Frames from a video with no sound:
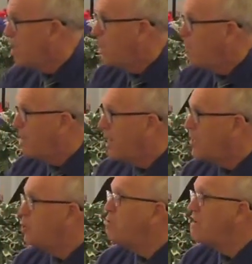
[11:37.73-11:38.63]

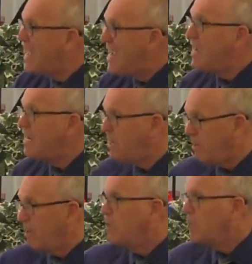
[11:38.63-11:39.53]
because you need
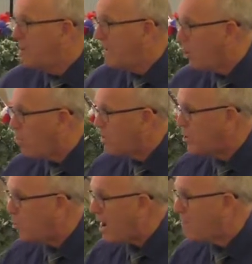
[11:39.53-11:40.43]
to be at home with your
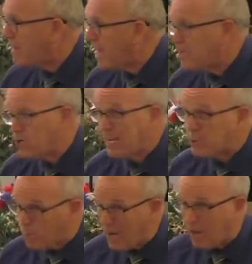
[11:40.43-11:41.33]
wife occasionally as
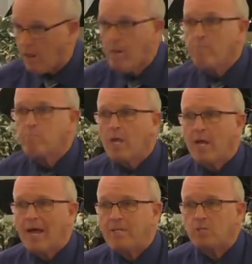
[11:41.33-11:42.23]
well.
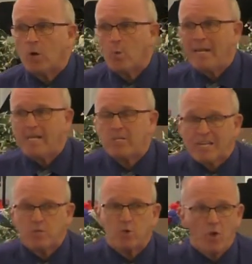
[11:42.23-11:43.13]
And so when he
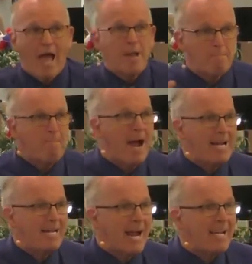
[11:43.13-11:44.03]
says they're
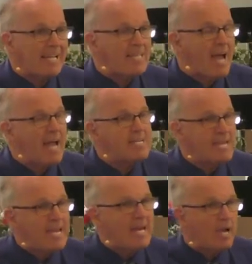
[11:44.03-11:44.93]
like-minded, I get the
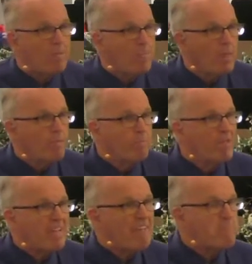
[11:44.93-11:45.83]
idea that
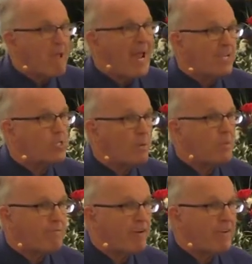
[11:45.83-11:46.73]
they've made some of the
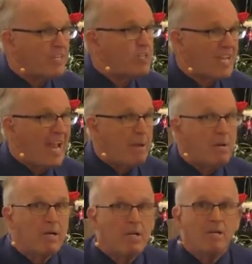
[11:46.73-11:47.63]
very same
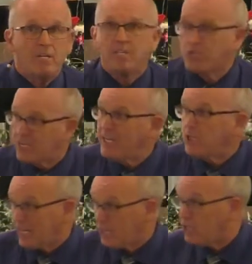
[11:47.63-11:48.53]
decisions